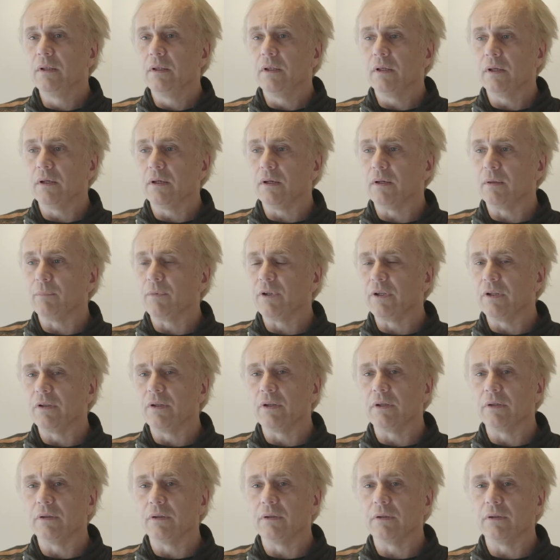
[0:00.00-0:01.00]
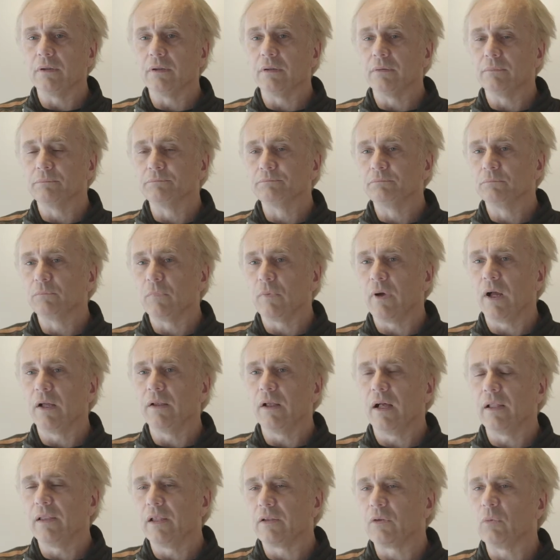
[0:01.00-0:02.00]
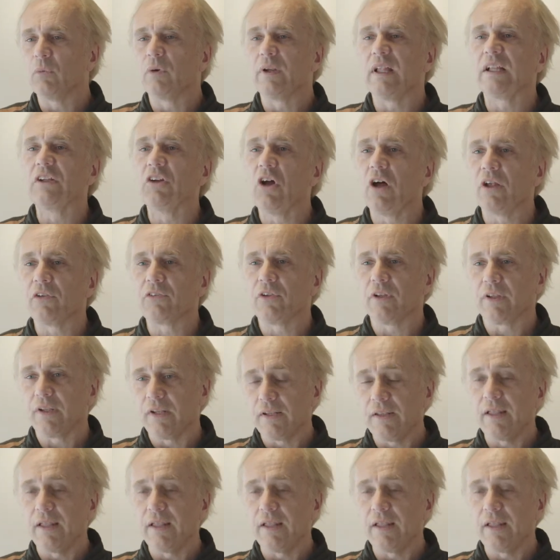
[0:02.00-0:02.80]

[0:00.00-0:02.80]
but I like the word agnostic, in an